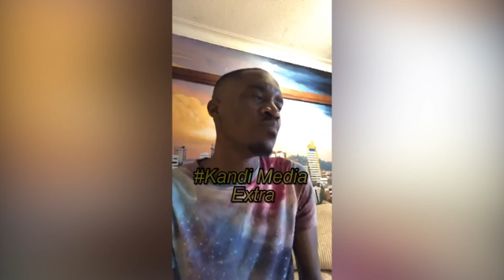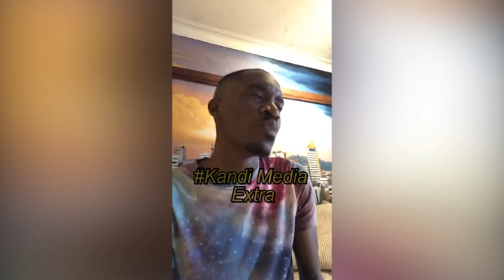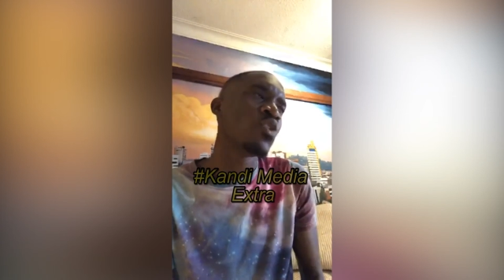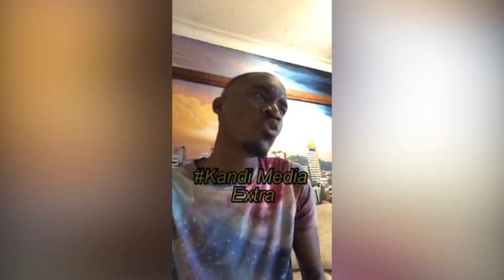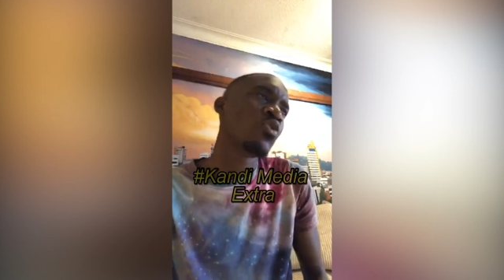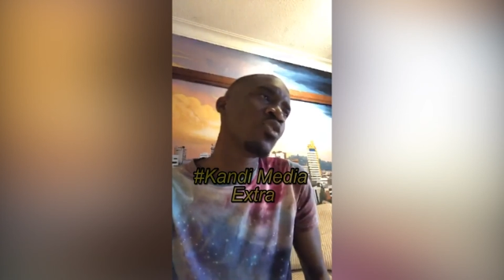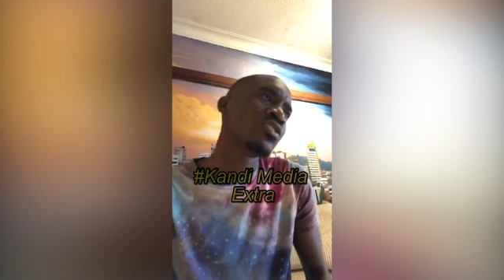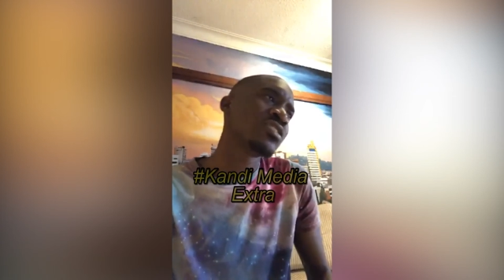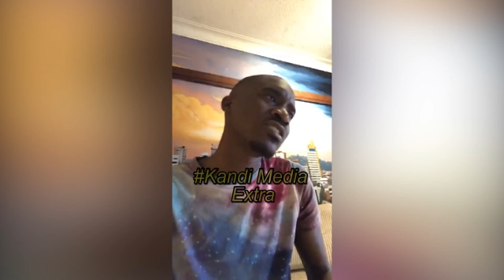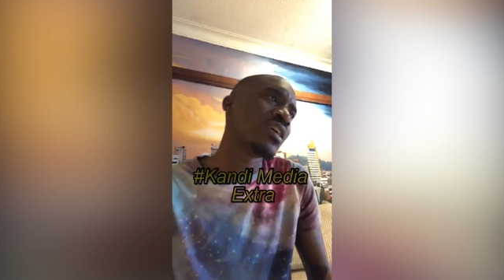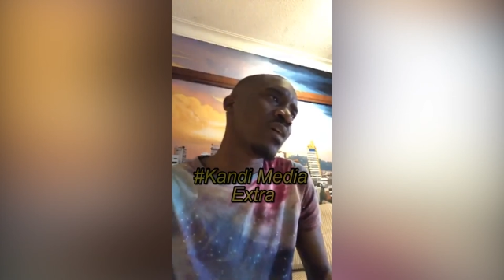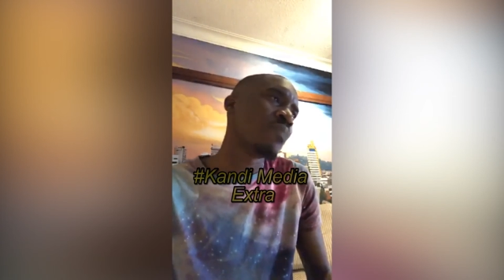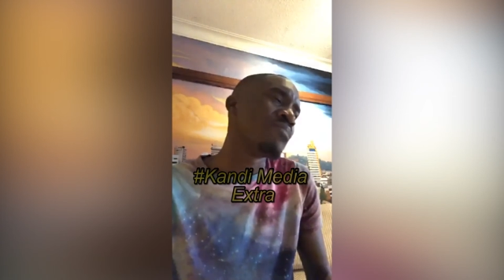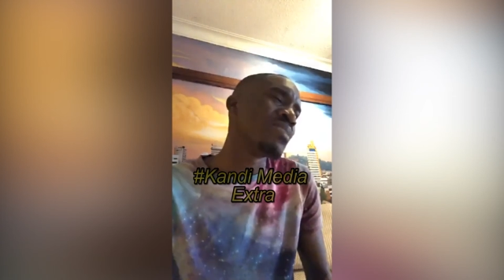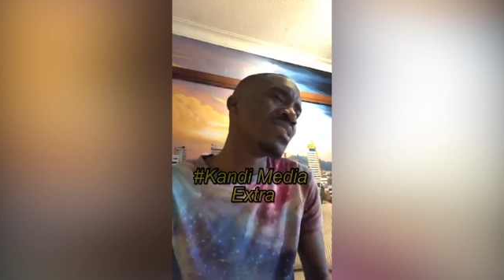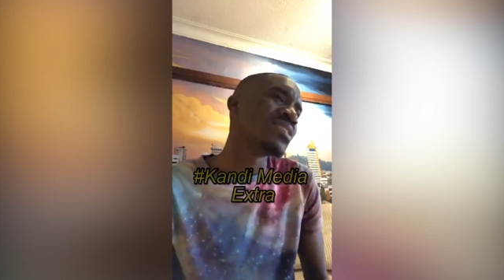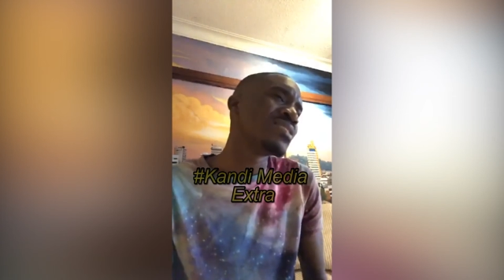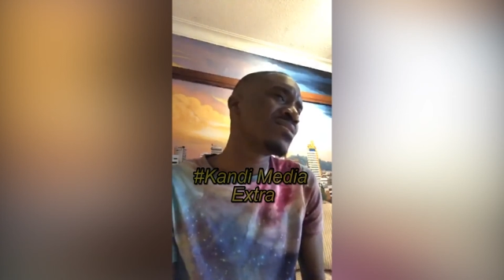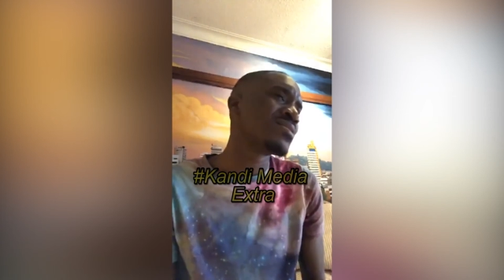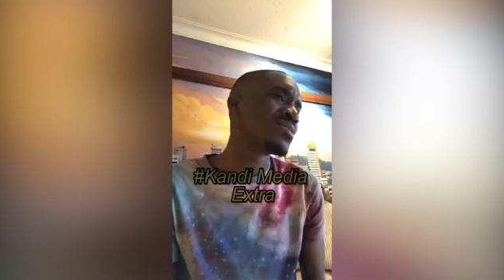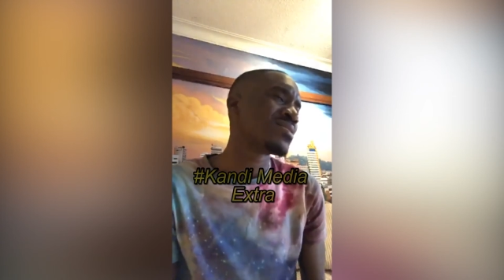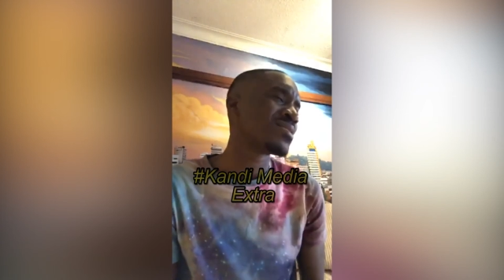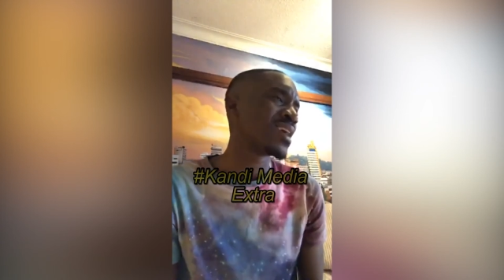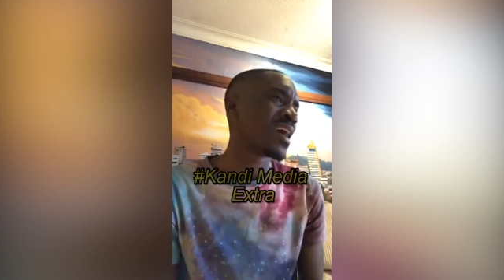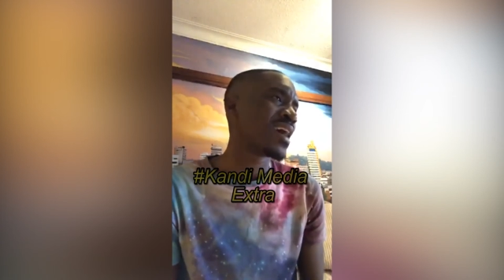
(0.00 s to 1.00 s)
because I'm
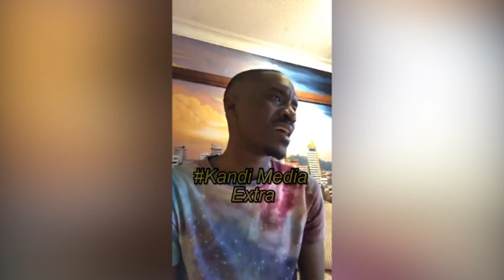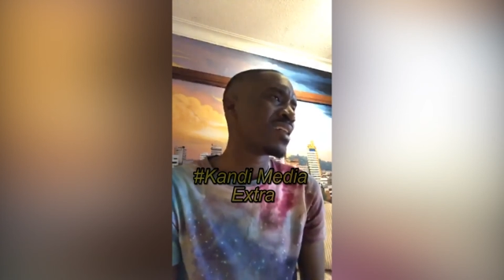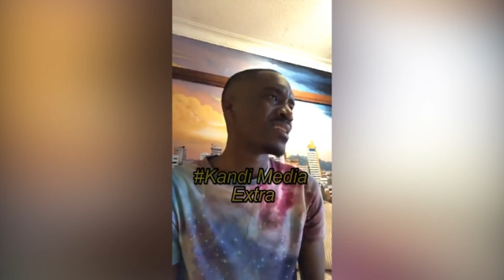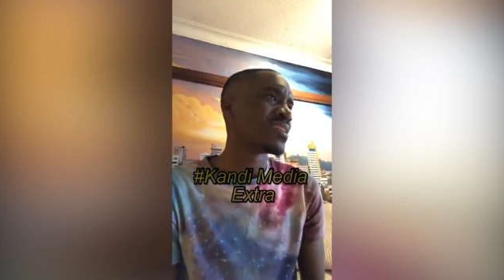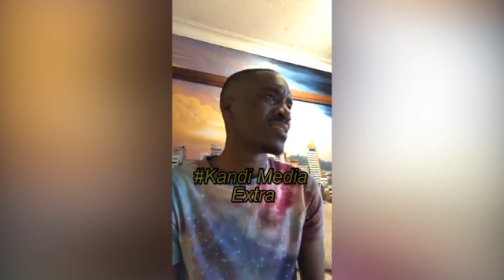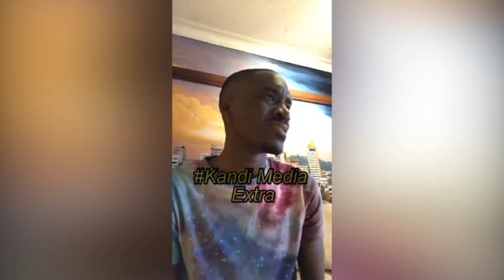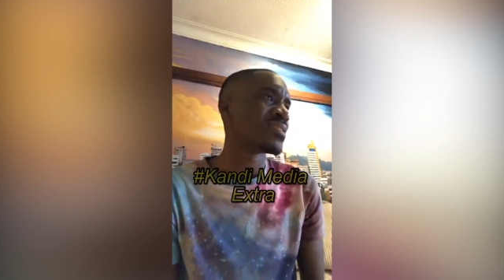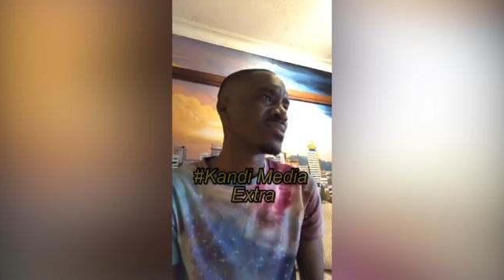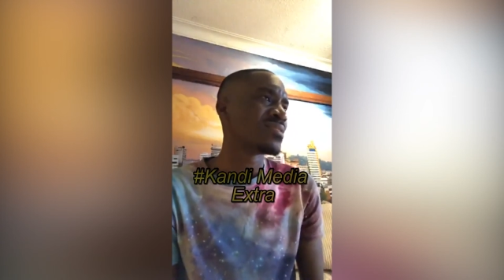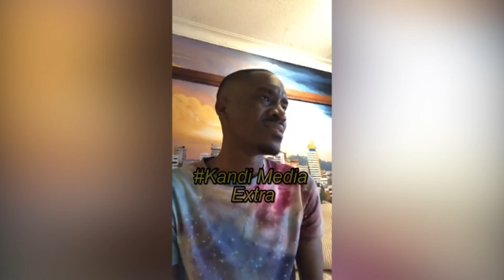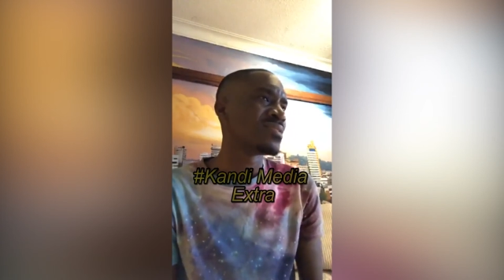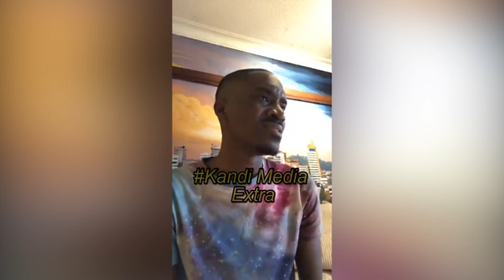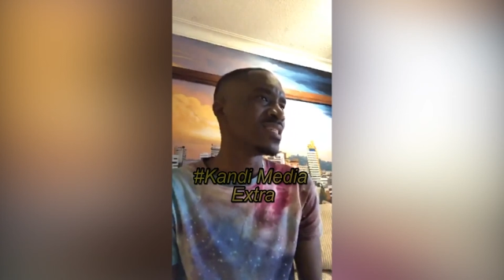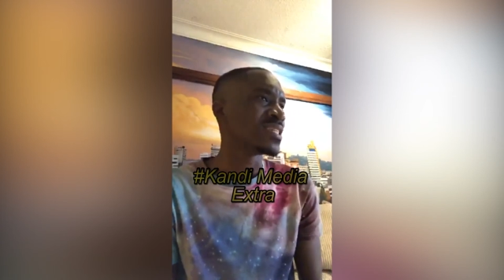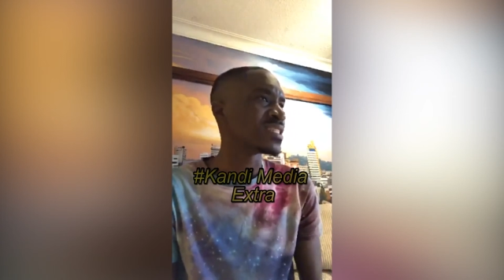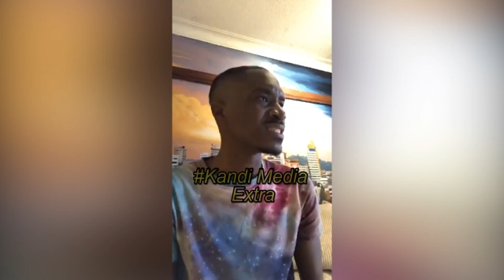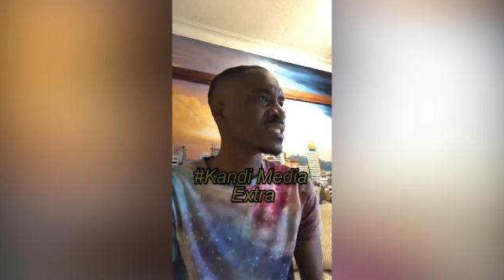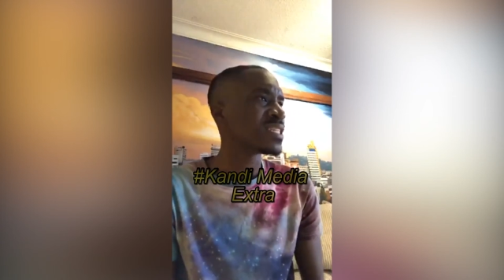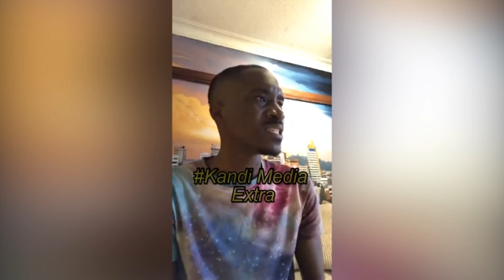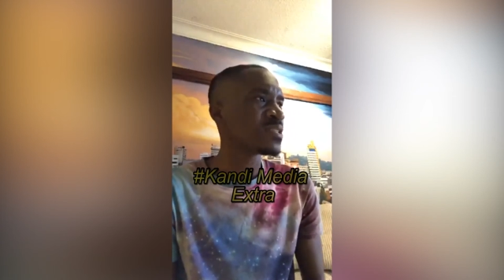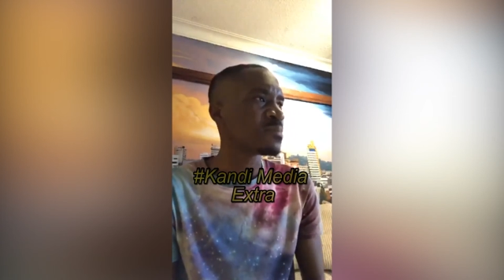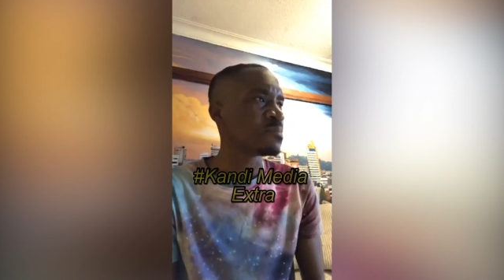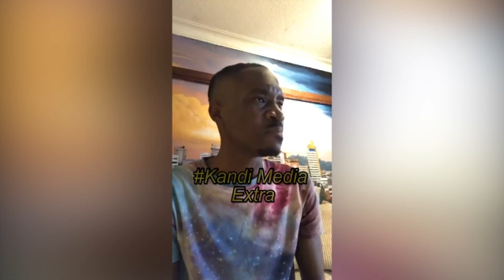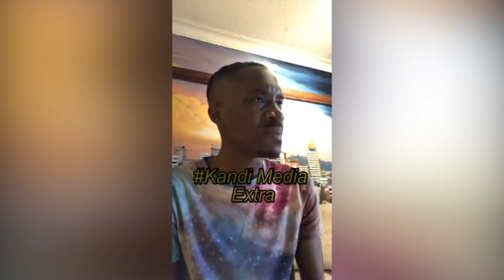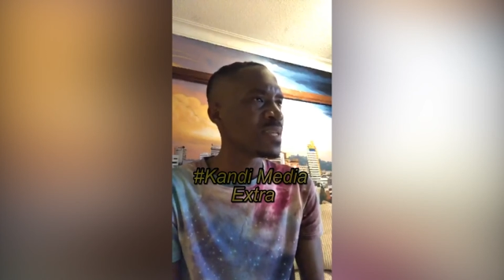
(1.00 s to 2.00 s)
his son,
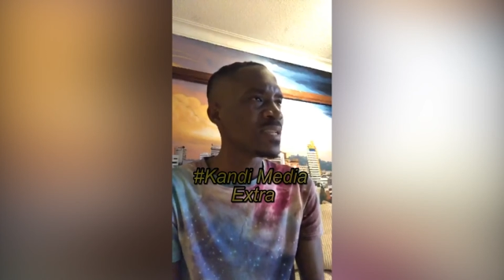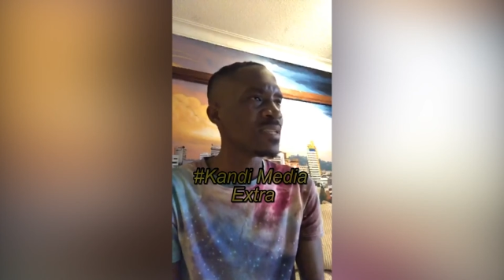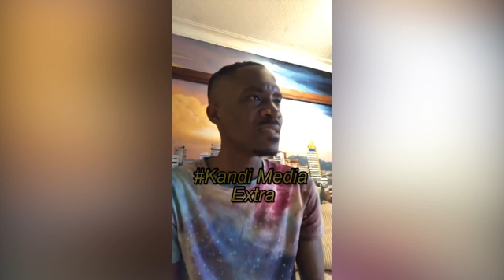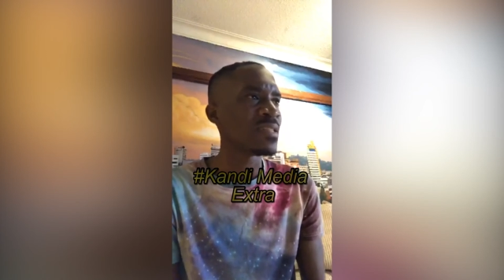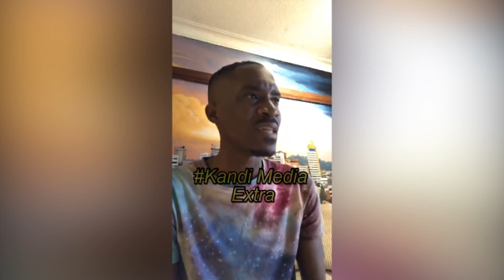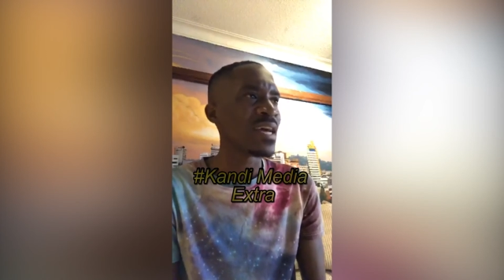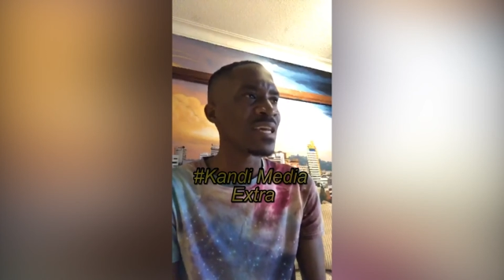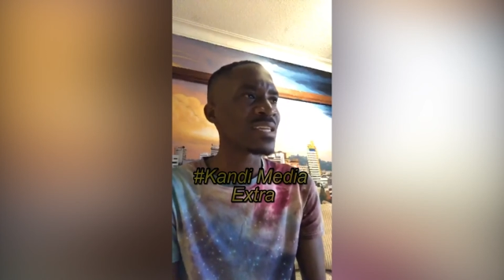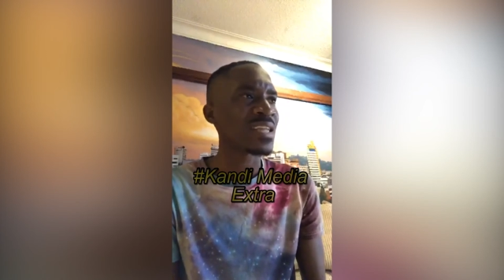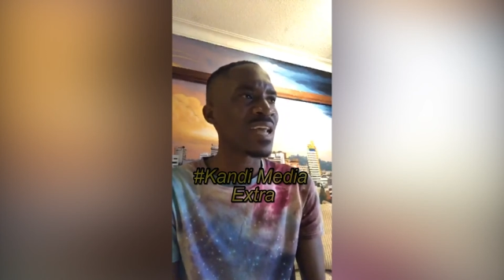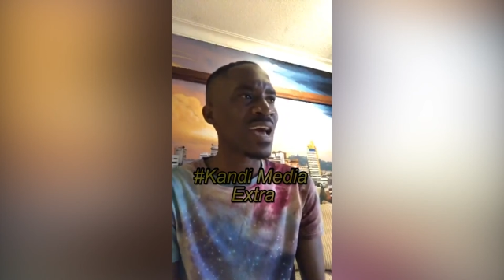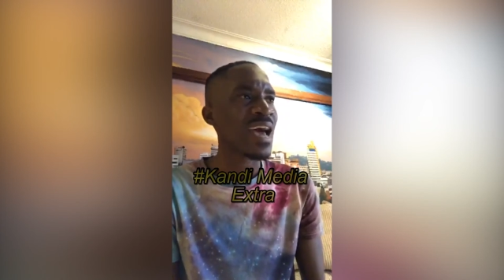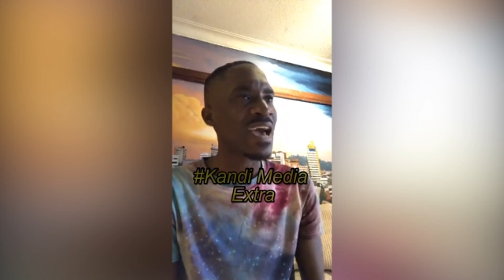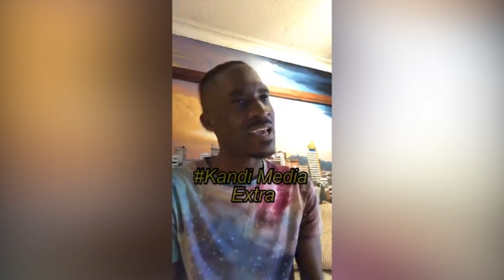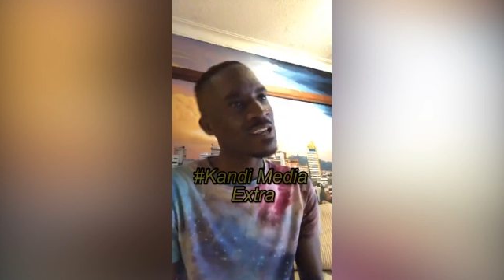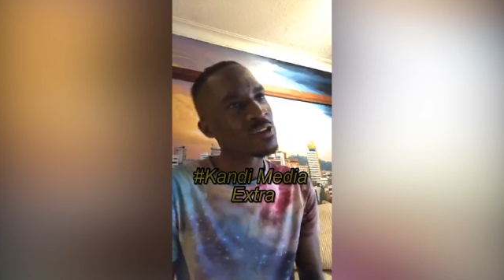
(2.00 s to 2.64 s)
does it mean that